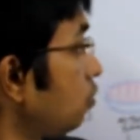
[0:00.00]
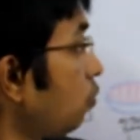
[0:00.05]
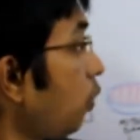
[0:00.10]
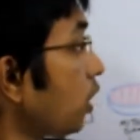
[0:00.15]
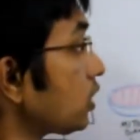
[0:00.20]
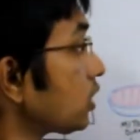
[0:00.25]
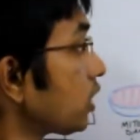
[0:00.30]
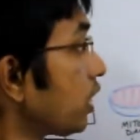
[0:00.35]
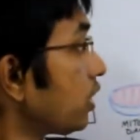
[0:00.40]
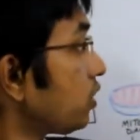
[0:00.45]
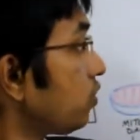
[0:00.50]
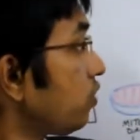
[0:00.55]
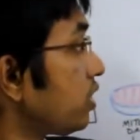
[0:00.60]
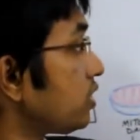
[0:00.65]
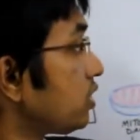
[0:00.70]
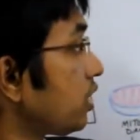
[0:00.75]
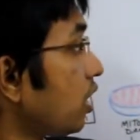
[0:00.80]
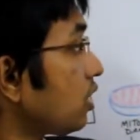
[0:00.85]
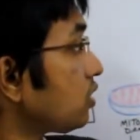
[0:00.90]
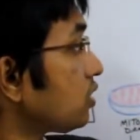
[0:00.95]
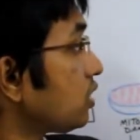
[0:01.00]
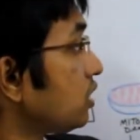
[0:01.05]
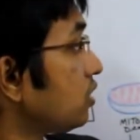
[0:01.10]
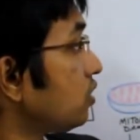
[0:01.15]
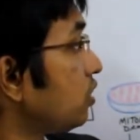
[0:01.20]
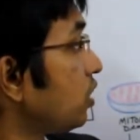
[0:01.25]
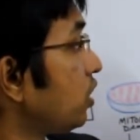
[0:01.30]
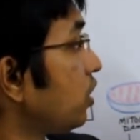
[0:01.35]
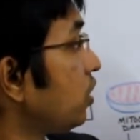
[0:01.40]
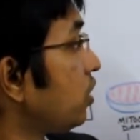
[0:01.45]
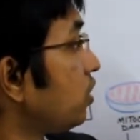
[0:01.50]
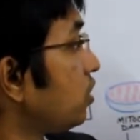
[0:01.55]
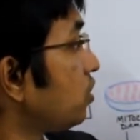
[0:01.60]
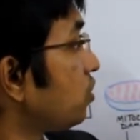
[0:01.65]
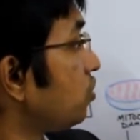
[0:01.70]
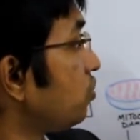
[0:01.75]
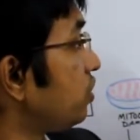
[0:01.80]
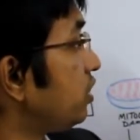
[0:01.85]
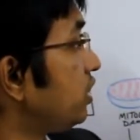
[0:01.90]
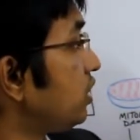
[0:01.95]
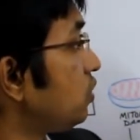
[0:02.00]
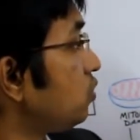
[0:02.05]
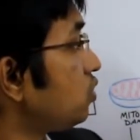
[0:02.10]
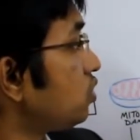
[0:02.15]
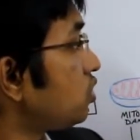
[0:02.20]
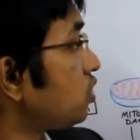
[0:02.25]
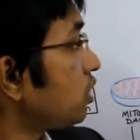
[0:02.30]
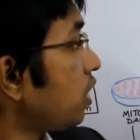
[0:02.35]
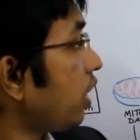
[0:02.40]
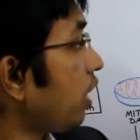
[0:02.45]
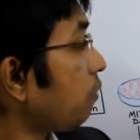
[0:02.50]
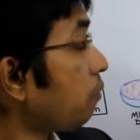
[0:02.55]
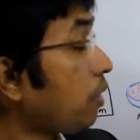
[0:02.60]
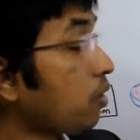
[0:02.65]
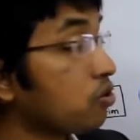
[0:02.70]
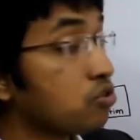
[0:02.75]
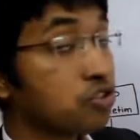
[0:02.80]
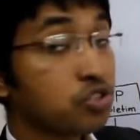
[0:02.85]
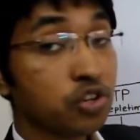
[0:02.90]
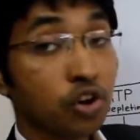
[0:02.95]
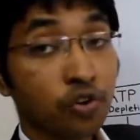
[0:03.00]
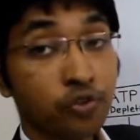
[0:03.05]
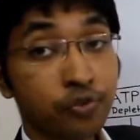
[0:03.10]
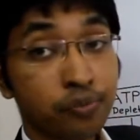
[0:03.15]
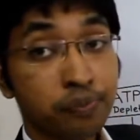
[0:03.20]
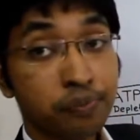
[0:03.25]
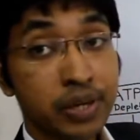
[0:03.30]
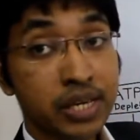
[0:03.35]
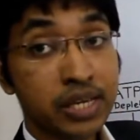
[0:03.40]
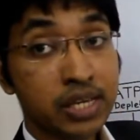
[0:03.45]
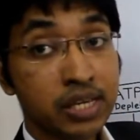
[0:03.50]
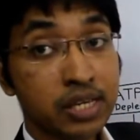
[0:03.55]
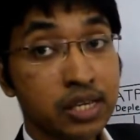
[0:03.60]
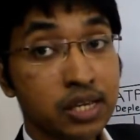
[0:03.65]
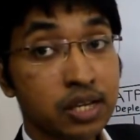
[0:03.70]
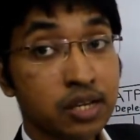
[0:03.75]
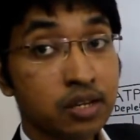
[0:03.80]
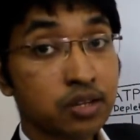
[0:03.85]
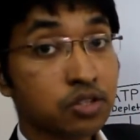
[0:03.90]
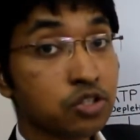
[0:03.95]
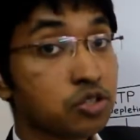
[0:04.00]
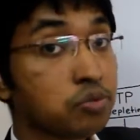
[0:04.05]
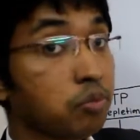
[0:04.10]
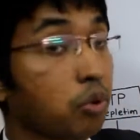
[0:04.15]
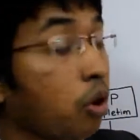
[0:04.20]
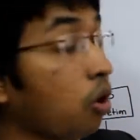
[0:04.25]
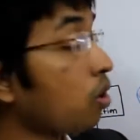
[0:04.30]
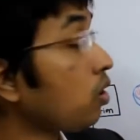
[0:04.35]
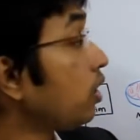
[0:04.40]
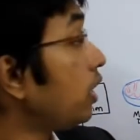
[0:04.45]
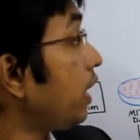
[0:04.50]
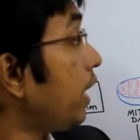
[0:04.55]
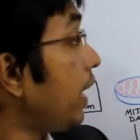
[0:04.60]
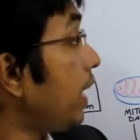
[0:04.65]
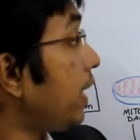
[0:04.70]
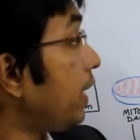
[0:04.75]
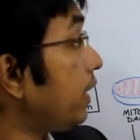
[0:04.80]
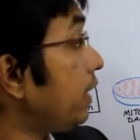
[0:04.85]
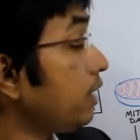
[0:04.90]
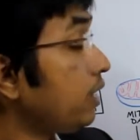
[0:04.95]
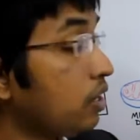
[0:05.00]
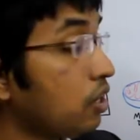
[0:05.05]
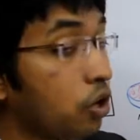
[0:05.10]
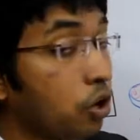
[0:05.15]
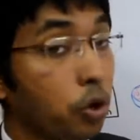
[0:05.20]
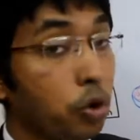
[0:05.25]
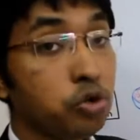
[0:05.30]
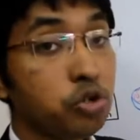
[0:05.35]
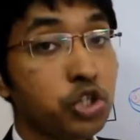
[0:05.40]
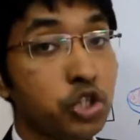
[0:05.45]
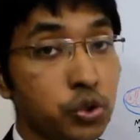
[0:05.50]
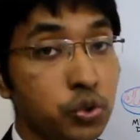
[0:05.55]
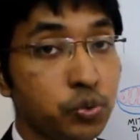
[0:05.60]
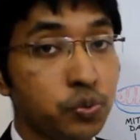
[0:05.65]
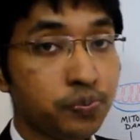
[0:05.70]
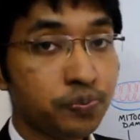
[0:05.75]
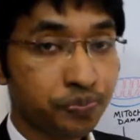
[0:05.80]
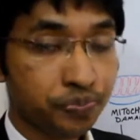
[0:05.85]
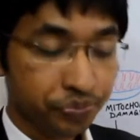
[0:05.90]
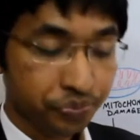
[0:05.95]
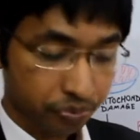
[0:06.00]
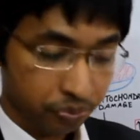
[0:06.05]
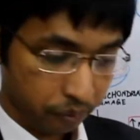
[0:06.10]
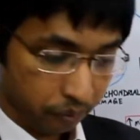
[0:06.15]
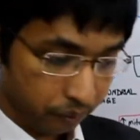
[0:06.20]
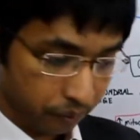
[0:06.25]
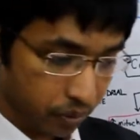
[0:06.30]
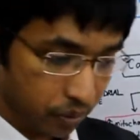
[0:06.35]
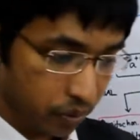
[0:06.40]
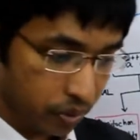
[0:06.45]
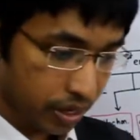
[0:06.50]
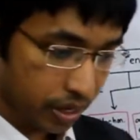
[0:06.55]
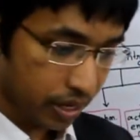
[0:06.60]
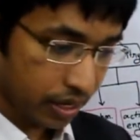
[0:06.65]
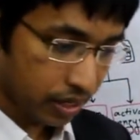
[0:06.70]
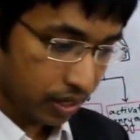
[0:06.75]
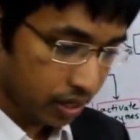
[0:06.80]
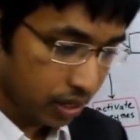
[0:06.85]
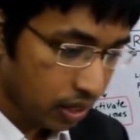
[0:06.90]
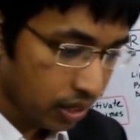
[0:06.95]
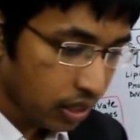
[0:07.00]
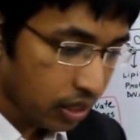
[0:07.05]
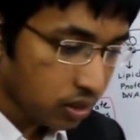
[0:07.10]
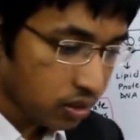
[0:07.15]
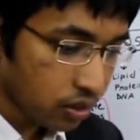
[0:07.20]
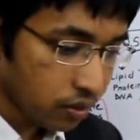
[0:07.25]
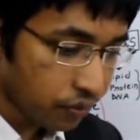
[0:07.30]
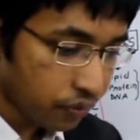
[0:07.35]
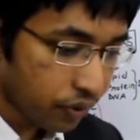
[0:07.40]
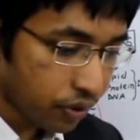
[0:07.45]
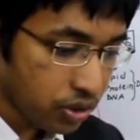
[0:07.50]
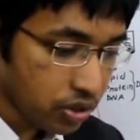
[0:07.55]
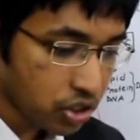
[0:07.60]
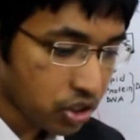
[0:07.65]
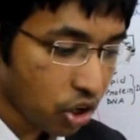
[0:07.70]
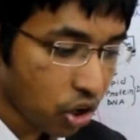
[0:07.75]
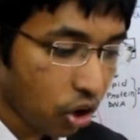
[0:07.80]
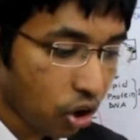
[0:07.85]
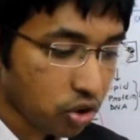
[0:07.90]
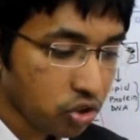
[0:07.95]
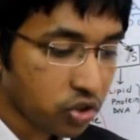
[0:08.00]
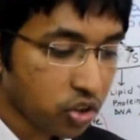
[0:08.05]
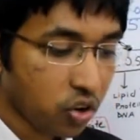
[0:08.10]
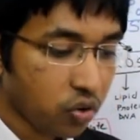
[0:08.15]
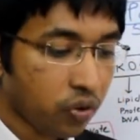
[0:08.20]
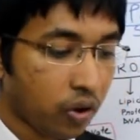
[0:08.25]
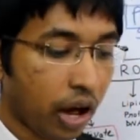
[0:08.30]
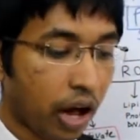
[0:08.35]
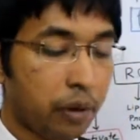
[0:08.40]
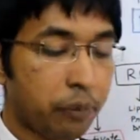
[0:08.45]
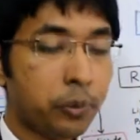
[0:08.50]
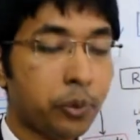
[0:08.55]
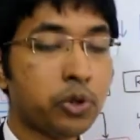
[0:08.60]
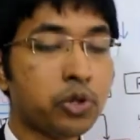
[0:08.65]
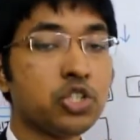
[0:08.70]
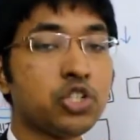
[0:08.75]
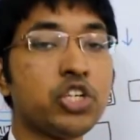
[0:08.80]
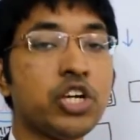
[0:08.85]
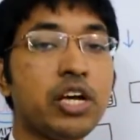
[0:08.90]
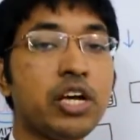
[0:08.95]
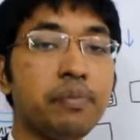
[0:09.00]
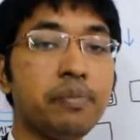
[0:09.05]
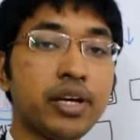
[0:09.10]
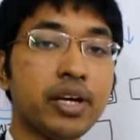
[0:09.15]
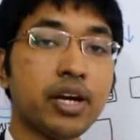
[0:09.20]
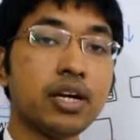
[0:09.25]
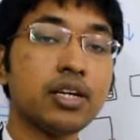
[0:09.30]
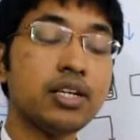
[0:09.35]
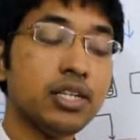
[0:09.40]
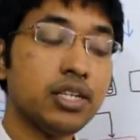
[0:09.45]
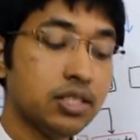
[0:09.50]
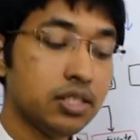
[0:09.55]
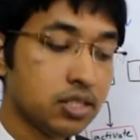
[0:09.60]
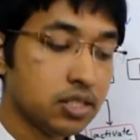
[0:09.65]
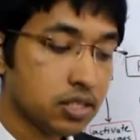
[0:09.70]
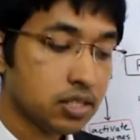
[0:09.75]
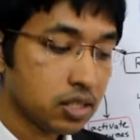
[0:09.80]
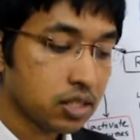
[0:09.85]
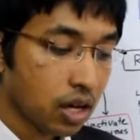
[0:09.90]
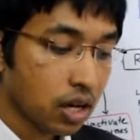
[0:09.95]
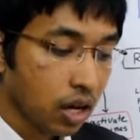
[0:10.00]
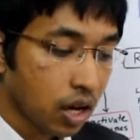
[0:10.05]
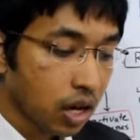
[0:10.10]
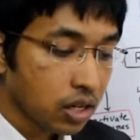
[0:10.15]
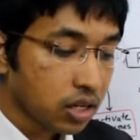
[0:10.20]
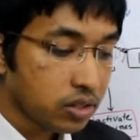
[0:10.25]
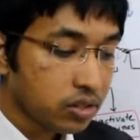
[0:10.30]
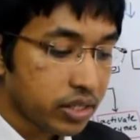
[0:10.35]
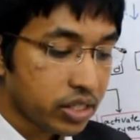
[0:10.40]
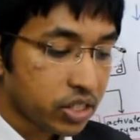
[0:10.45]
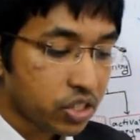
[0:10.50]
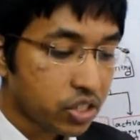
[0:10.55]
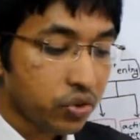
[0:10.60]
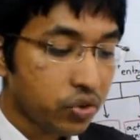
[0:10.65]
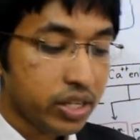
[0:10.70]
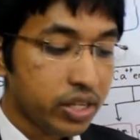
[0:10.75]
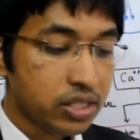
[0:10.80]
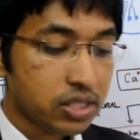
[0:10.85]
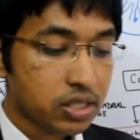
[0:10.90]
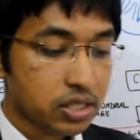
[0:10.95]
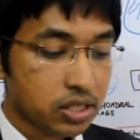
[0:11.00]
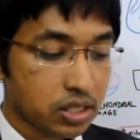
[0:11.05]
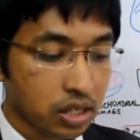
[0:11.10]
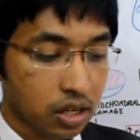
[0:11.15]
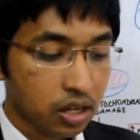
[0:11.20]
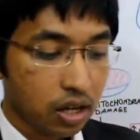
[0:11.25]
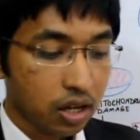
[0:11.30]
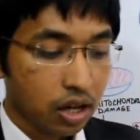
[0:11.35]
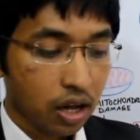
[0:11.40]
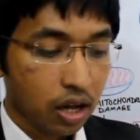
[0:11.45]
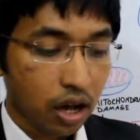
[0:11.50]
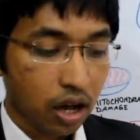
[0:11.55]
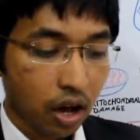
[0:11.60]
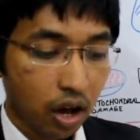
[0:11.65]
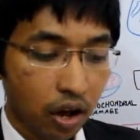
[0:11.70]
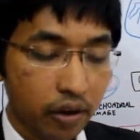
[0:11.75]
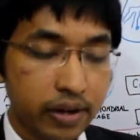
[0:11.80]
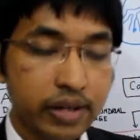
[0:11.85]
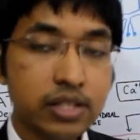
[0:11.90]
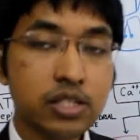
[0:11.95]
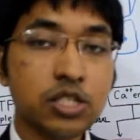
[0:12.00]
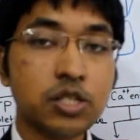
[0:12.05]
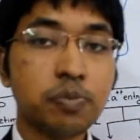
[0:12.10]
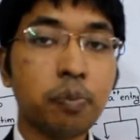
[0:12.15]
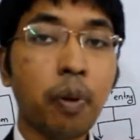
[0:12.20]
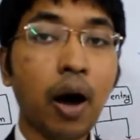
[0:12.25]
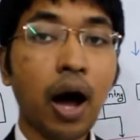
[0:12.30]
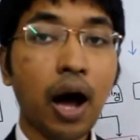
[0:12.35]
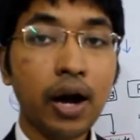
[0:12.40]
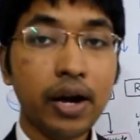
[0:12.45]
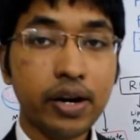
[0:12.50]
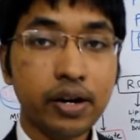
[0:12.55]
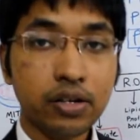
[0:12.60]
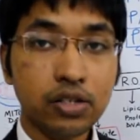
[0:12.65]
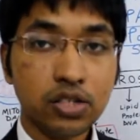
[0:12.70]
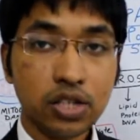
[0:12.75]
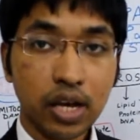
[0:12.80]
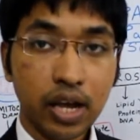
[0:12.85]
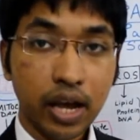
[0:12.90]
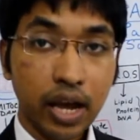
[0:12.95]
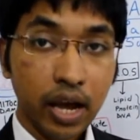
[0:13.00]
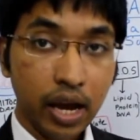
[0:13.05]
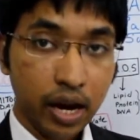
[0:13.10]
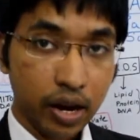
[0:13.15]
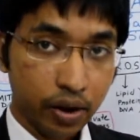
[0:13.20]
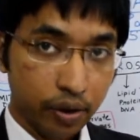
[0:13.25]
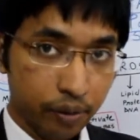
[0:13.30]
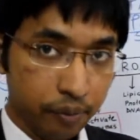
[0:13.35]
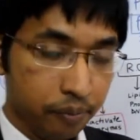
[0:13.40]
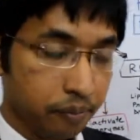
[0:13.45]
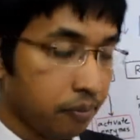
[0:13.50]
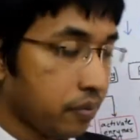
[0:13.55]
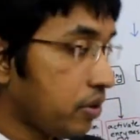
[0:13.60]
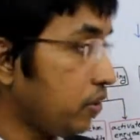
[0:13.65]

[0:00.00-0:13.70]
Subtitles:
What can result in reduced amount of P small a O2? Okay, the first cause of hypoxemia is decreased inspired air.